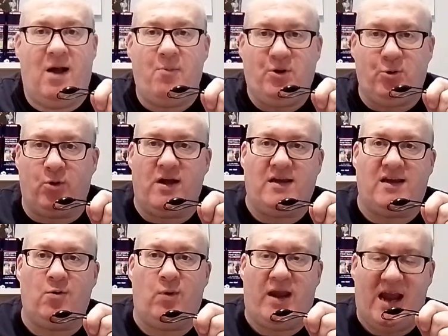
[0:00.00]
we don't like
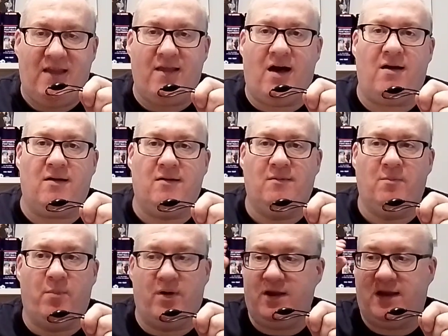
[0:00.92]
it, we hate that,
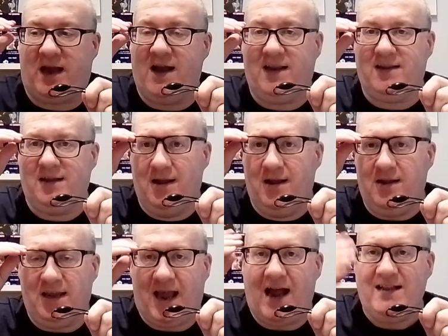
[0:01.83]
but you
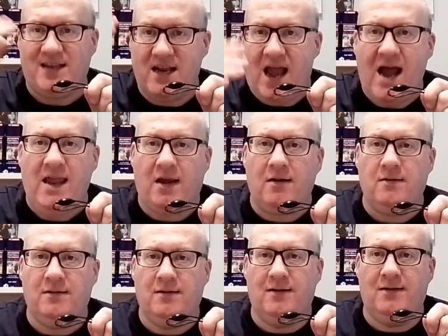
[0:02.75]
can't deny it.
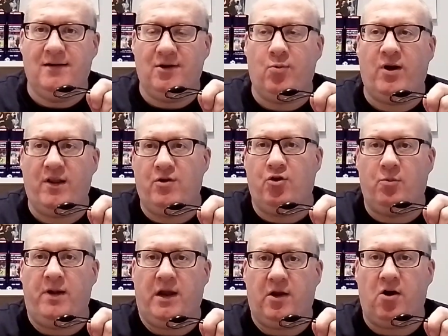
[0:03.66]
Winning
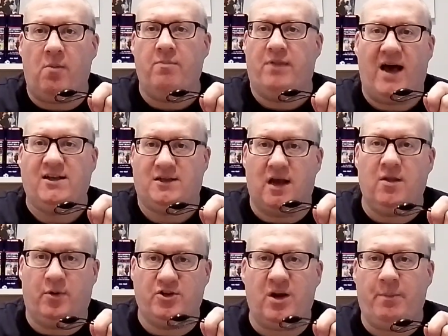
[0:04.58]
European Cup, that's it.
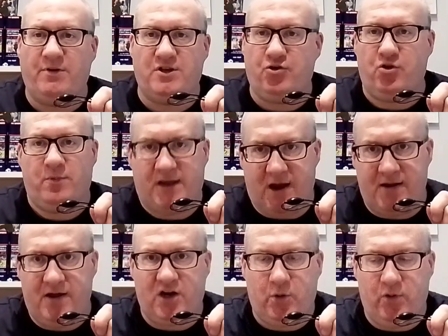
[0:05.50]
They were champions of Europe, you
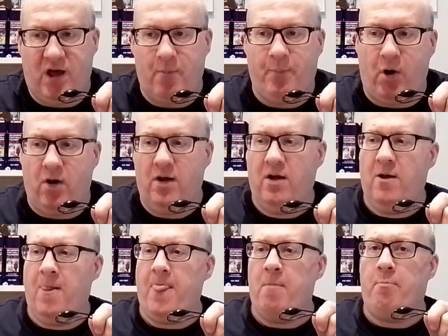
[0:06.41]
can't argue with that. But
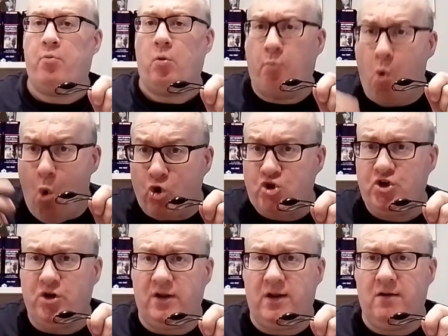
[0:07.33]

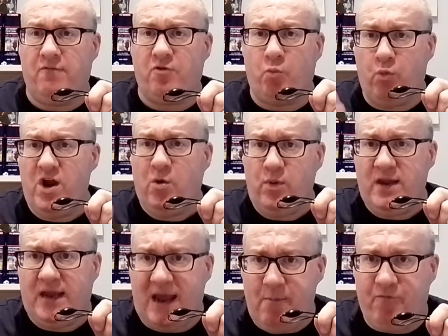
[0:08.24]
proportionately, from where we
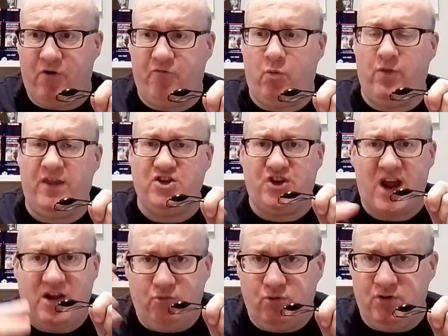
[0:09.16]
came from what
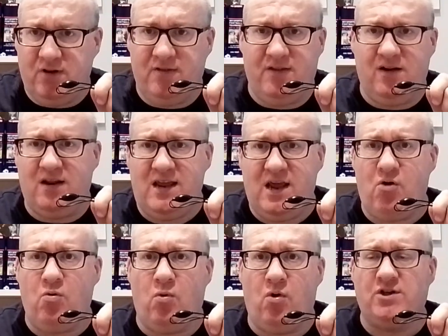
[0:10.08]
the
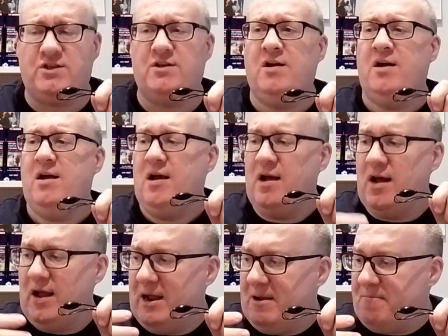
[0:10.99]
layout was
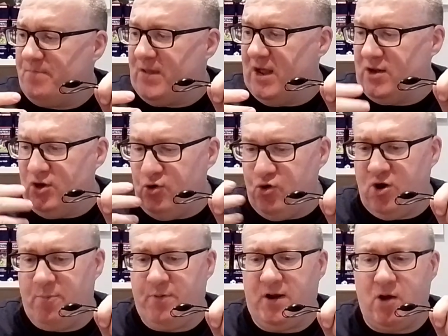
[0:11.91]
in
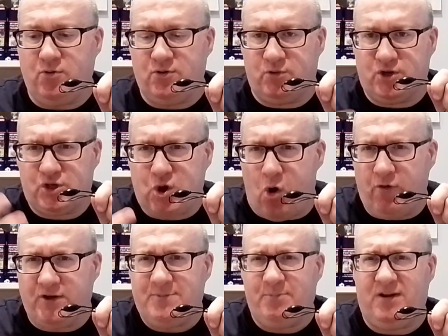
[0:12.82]
Europe and what
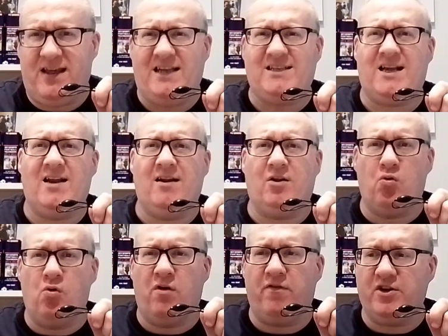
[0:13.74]
Scotland's place in it,
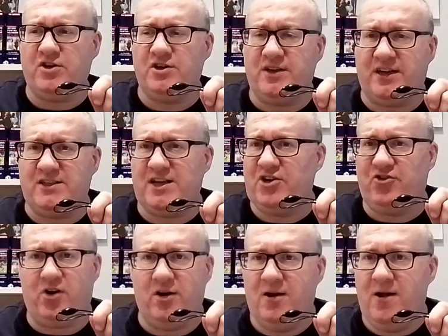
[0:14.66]
coefficients,
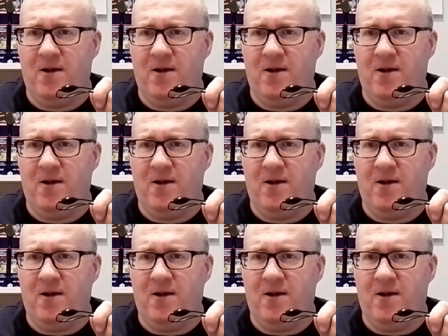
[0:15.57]
etc.,